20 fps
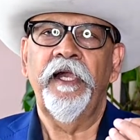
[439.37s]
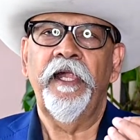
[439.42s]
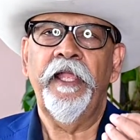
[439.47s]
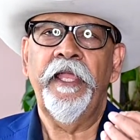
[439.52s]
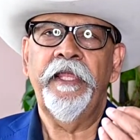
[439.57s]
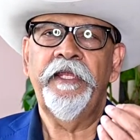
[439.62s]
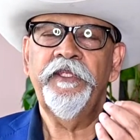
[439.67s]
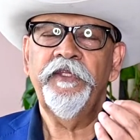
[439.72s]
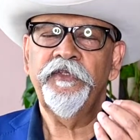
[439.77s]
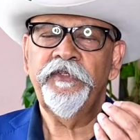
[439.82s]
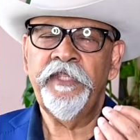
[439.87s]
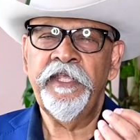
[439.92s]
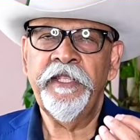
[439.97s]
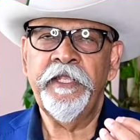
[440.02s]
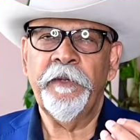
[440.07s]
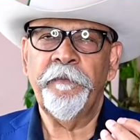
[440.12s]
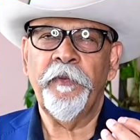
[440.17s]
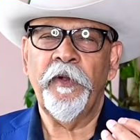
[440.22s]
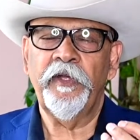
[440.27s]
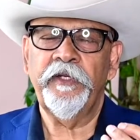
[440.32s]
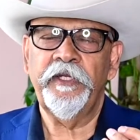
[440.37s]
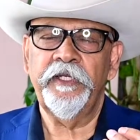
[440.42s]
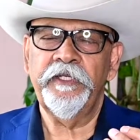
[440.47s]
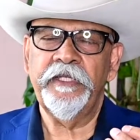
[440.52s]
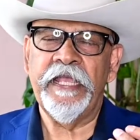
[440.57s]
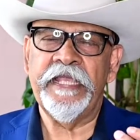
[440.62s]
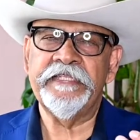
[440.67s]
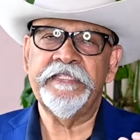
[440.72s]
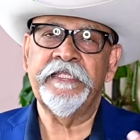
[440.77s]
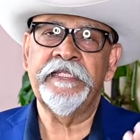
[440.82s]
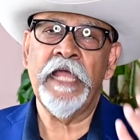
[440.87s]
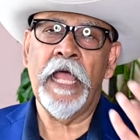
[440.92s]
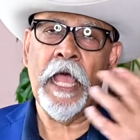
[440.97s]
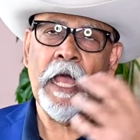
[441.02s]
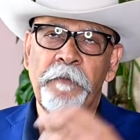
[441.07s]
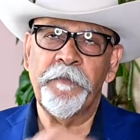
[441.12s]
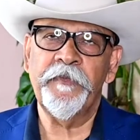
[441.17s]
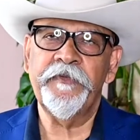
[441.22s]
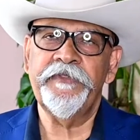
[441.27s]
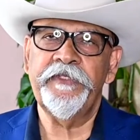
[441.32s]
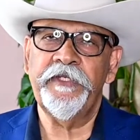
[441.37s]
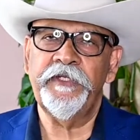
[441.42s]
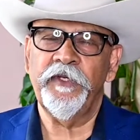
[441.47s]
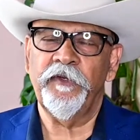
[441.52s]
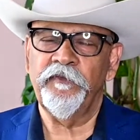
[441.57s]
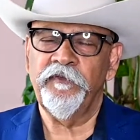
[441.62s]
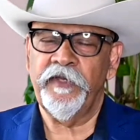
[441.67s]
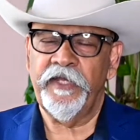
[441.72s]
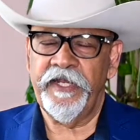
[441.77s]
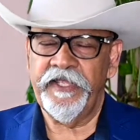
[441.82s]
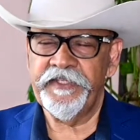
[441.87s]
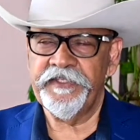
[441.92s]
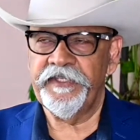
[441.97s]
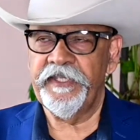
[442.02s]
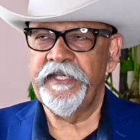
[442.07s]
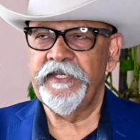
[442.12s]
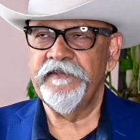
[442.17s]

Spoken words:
and you think about it as an opposite of what I said,